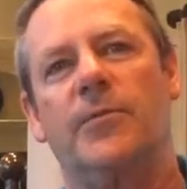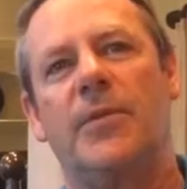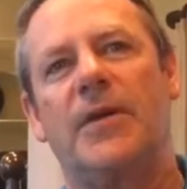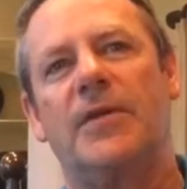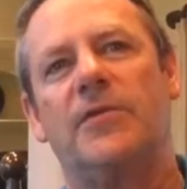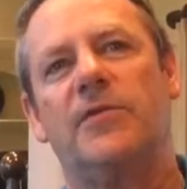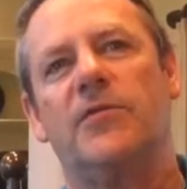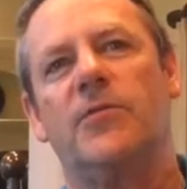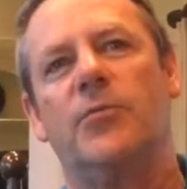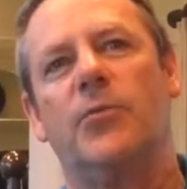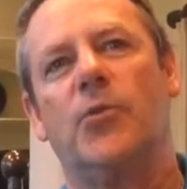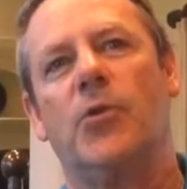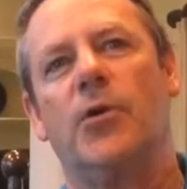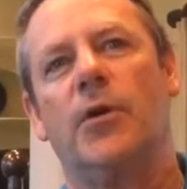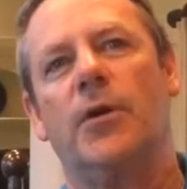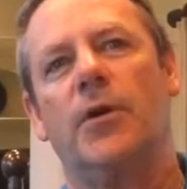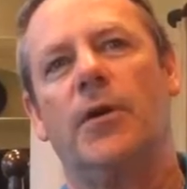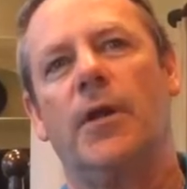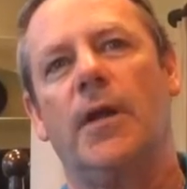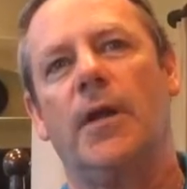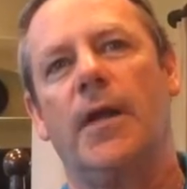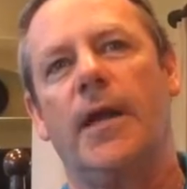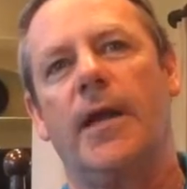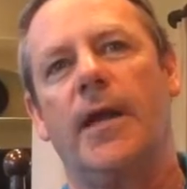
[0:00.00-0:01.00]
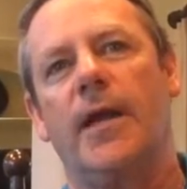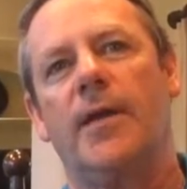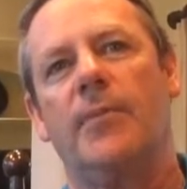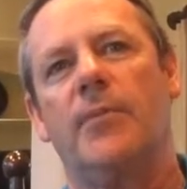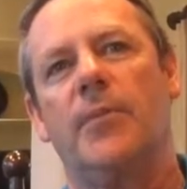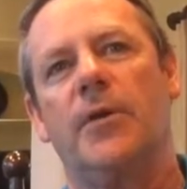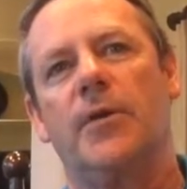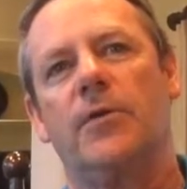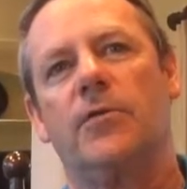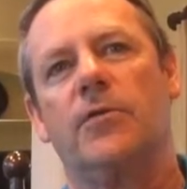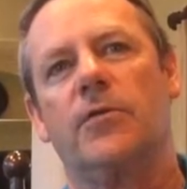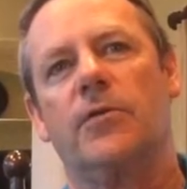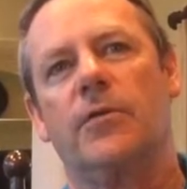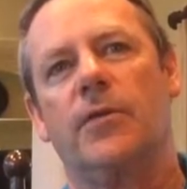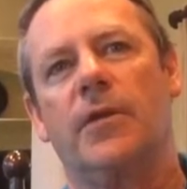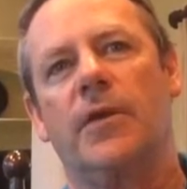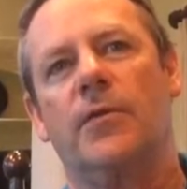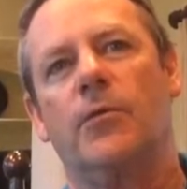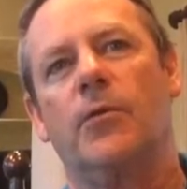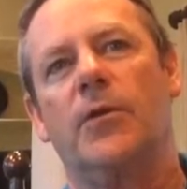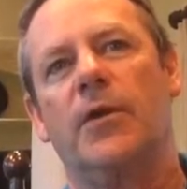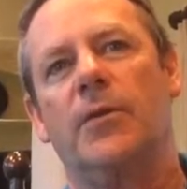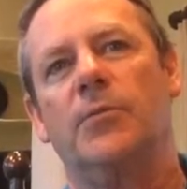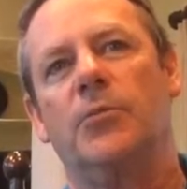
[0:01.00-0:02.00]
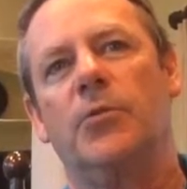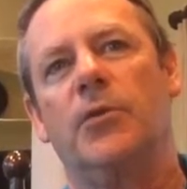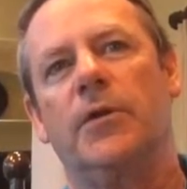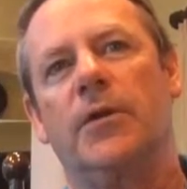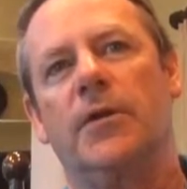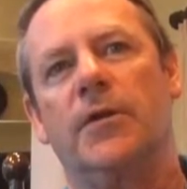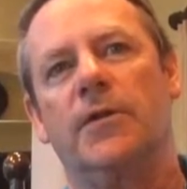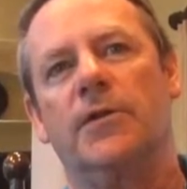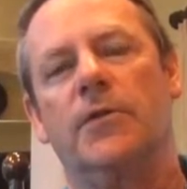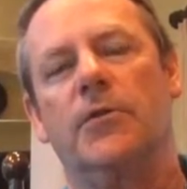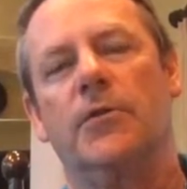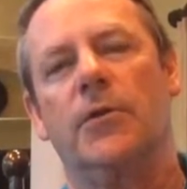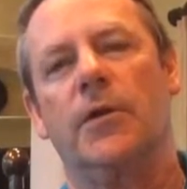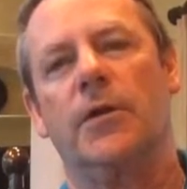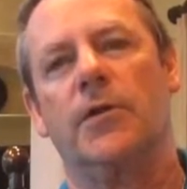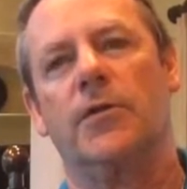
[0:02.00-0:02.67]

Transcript: based upon how much they want to put into it.